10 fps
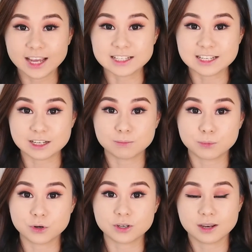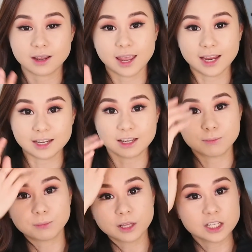I didn't put
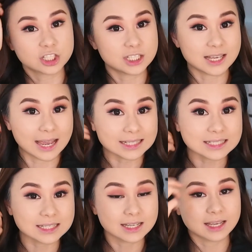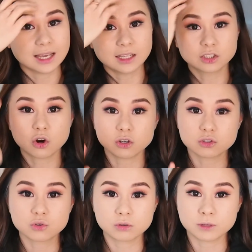any blush yet and
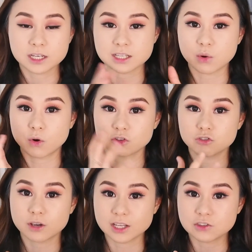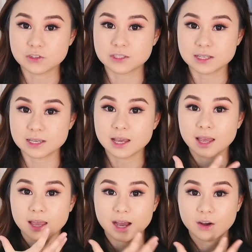contour because I want you guys to see
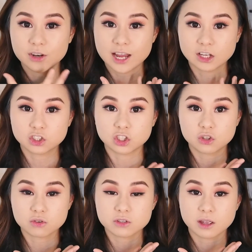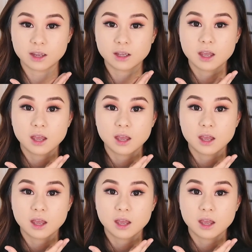how it actually looks like